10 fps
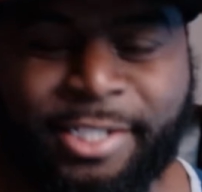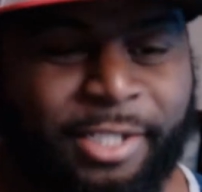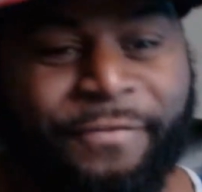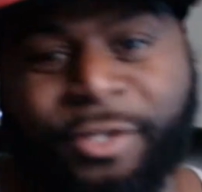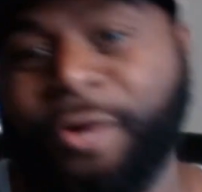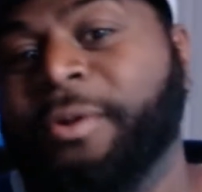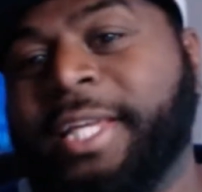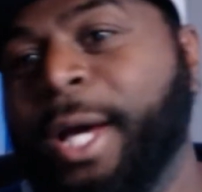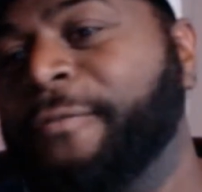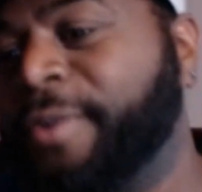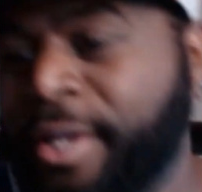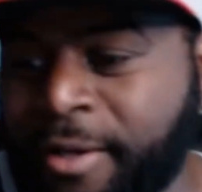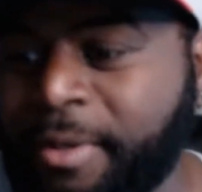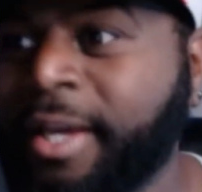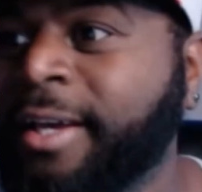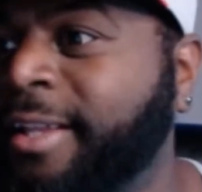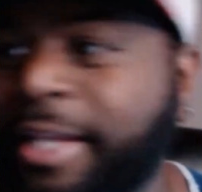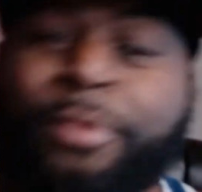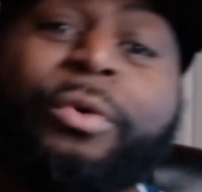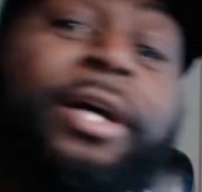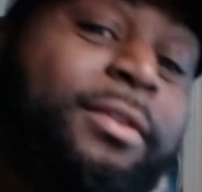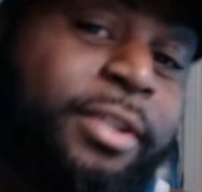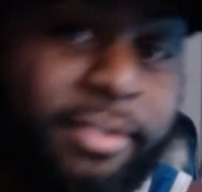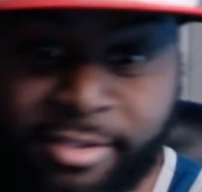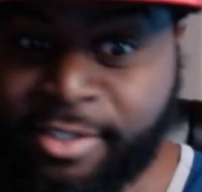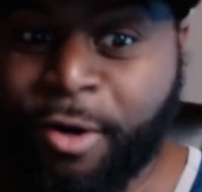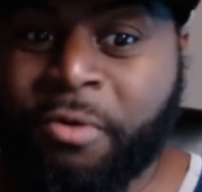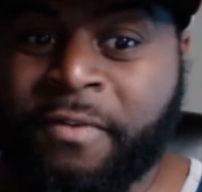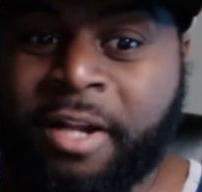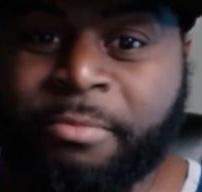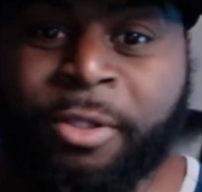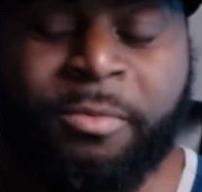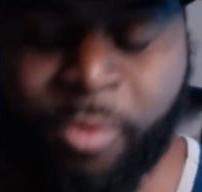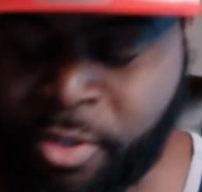And if you don't account for him, then he will turn into the old Von Miller more